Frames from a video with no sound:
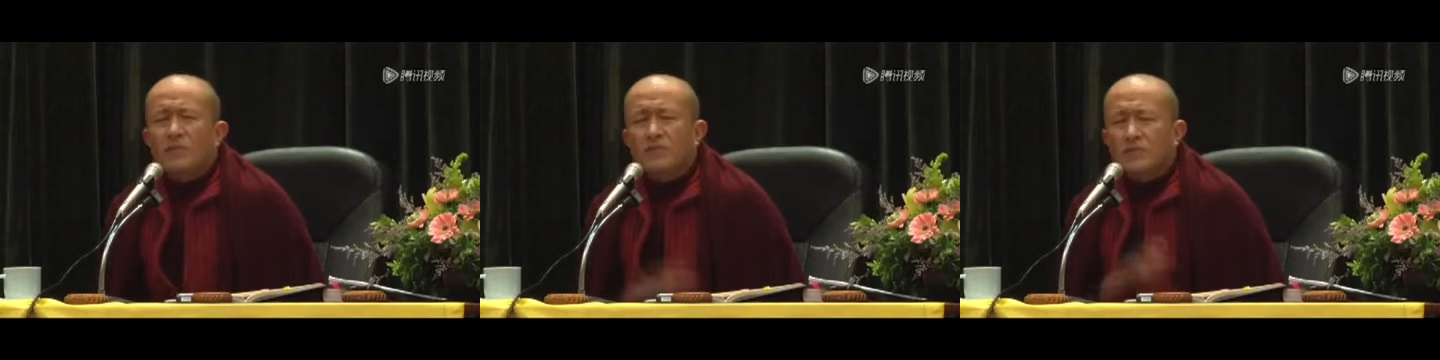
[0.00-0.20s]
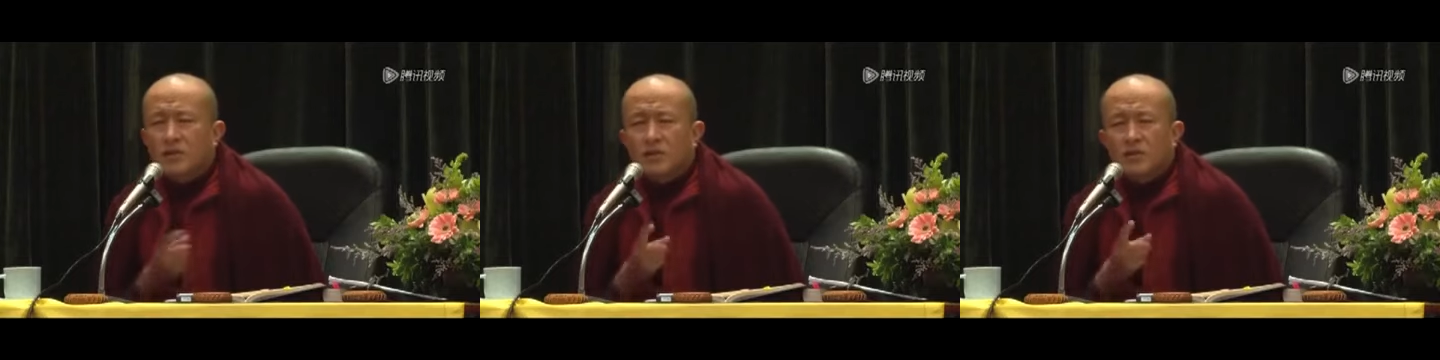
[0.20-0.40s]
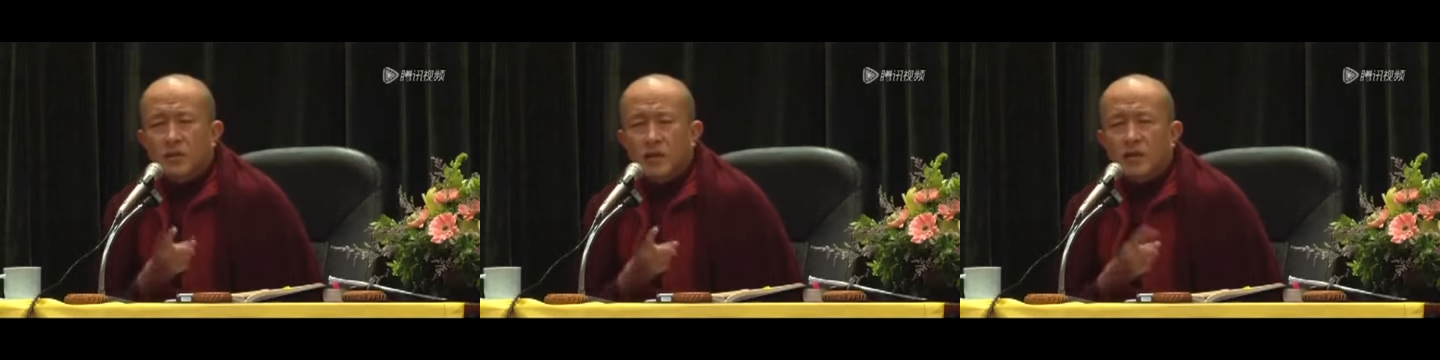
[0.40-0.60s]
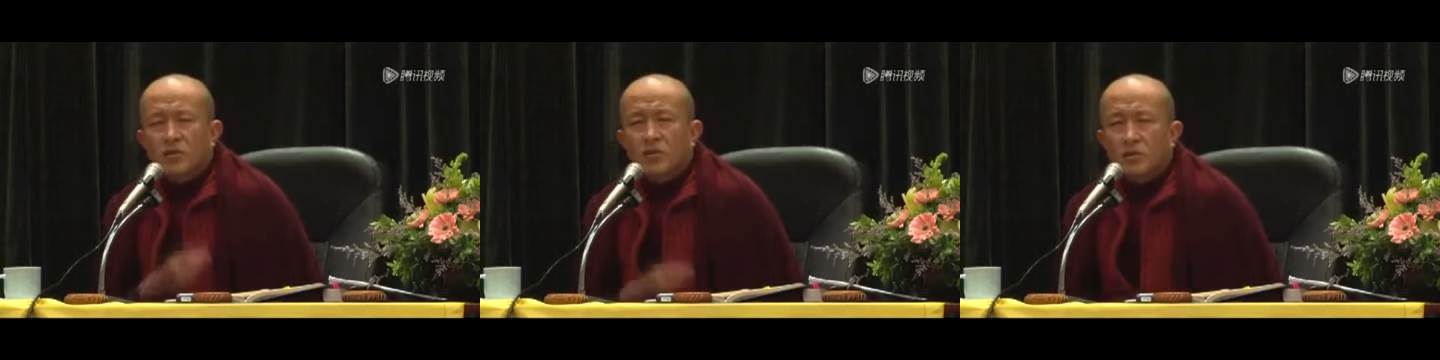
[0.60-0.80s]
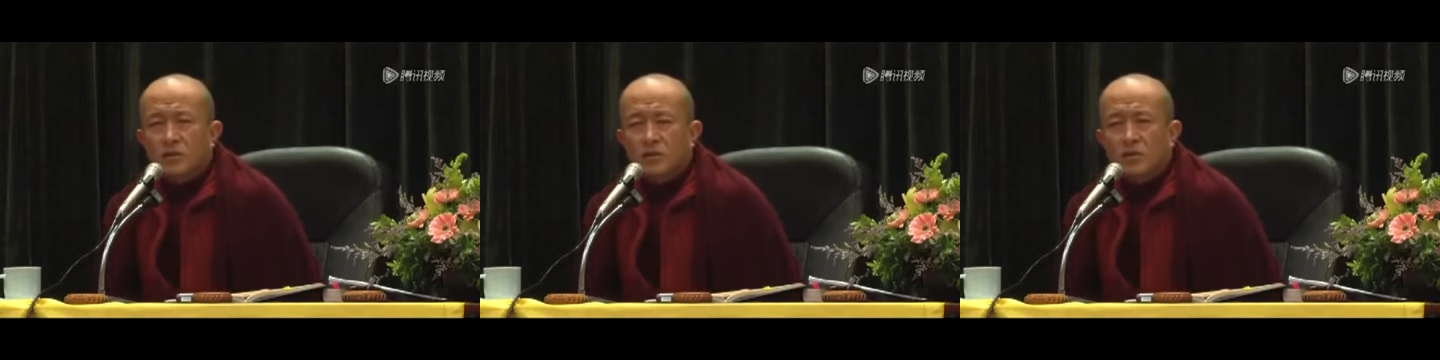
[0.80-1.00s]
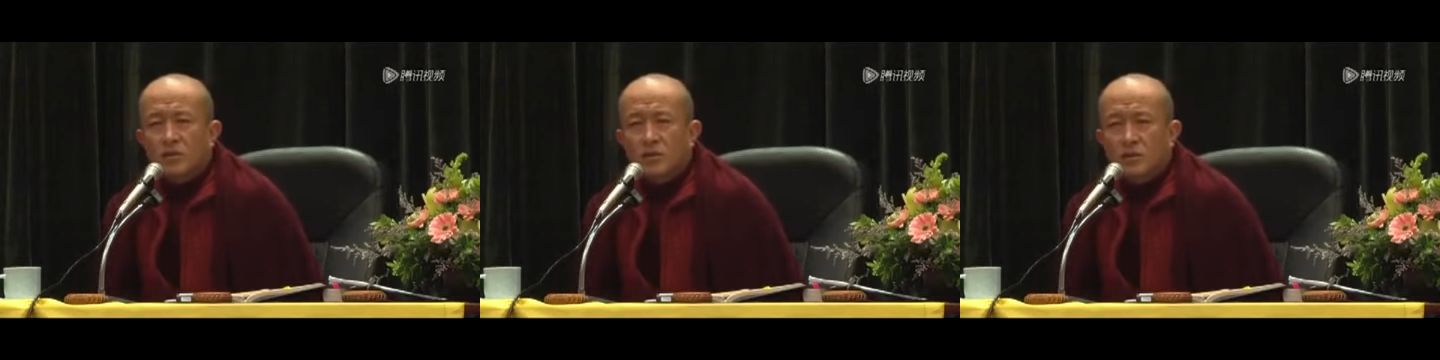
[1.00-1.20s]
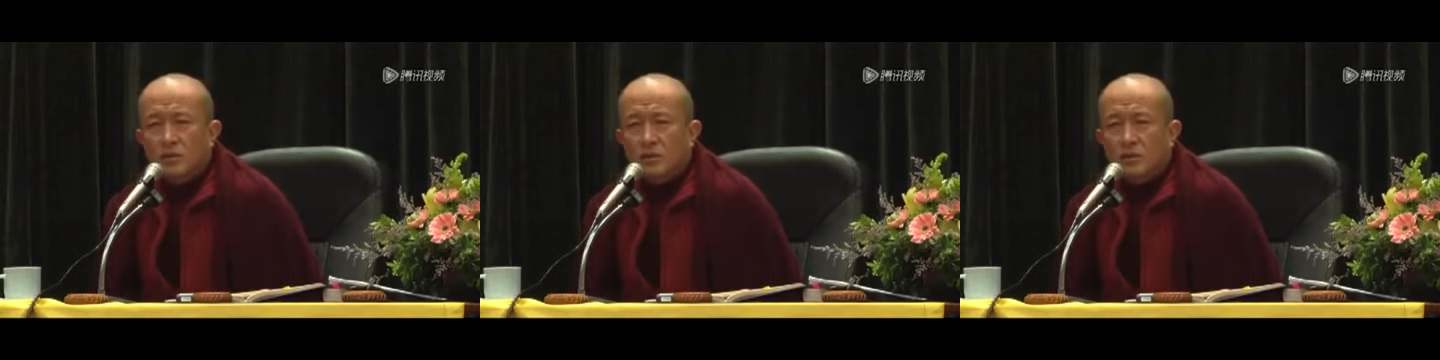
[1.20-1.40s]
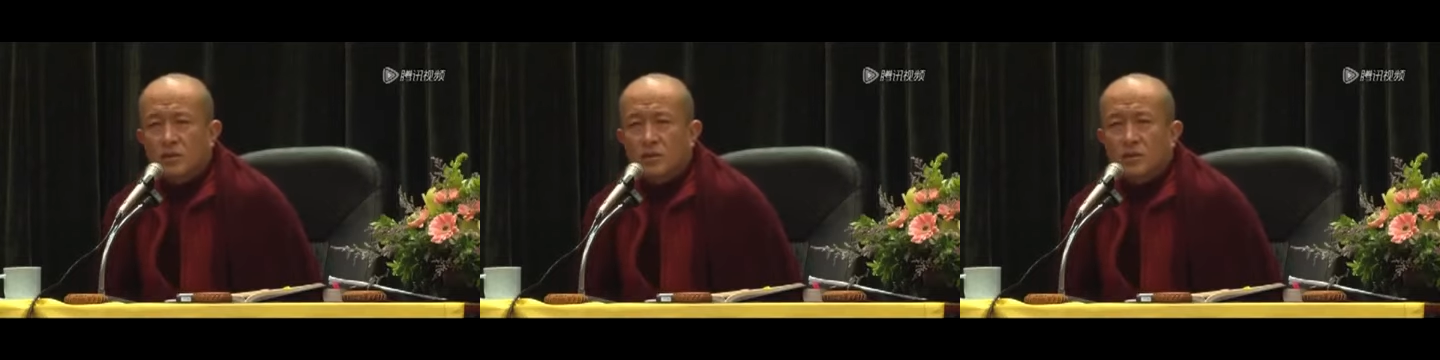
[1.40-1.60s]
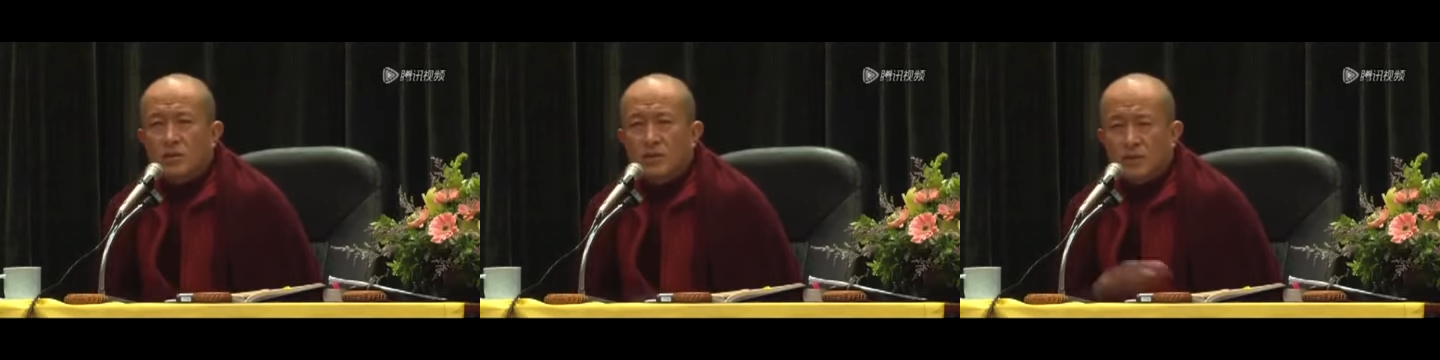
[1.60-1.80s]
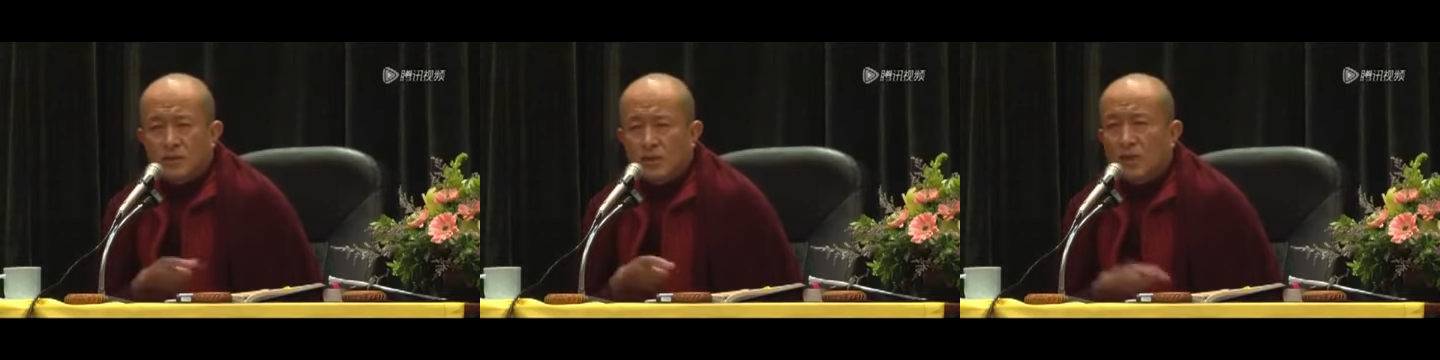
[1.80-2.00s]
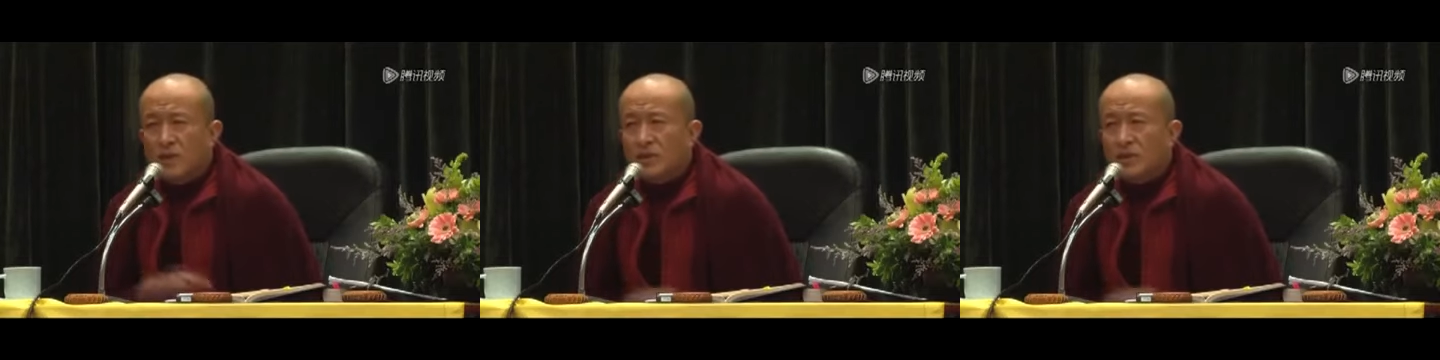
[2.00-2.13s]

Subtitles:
I'm actually the